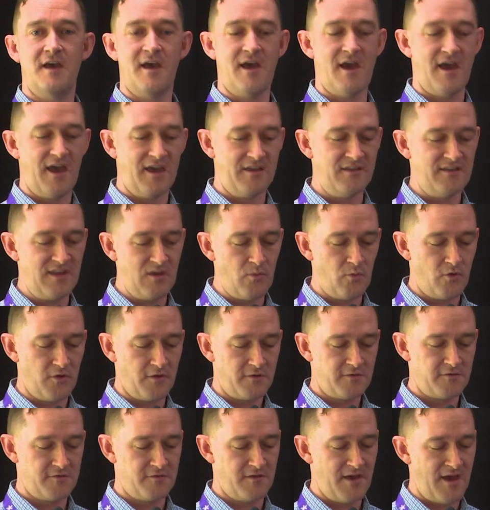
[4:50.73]
and
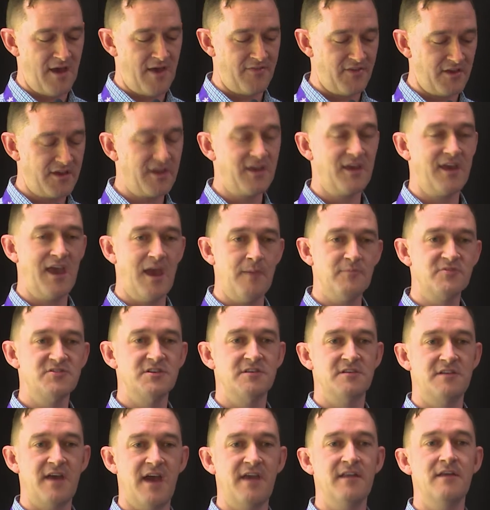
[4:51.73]
networks that can capture
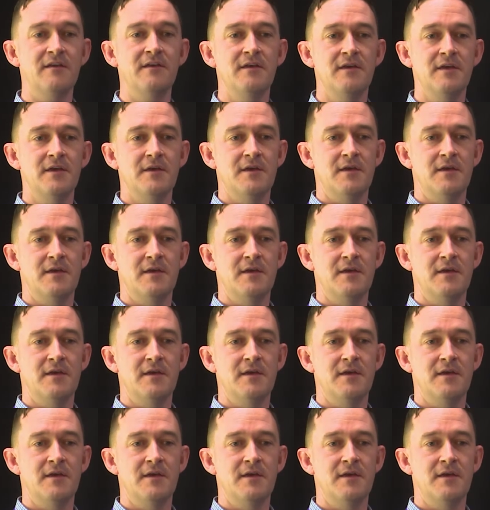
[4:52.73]
the data.